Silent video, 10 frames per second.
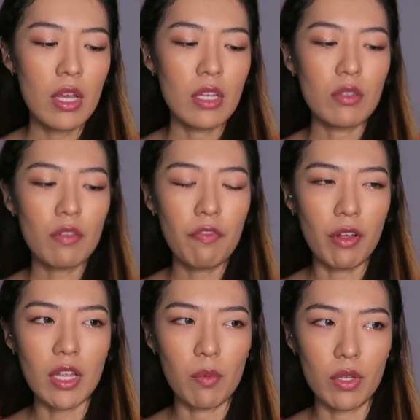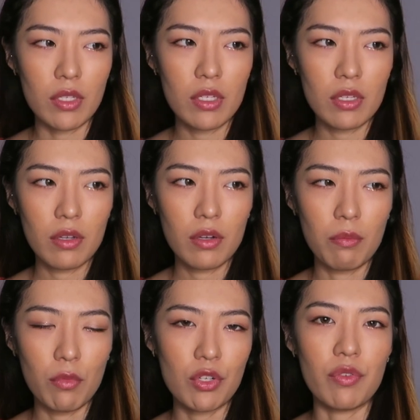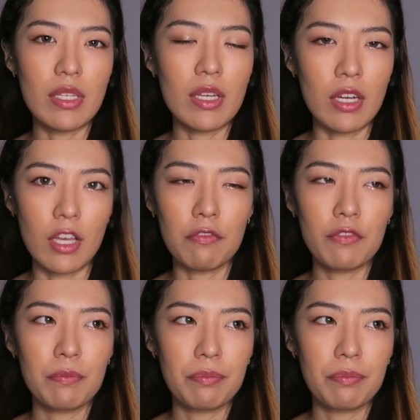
This one felt like it was moisturizing enough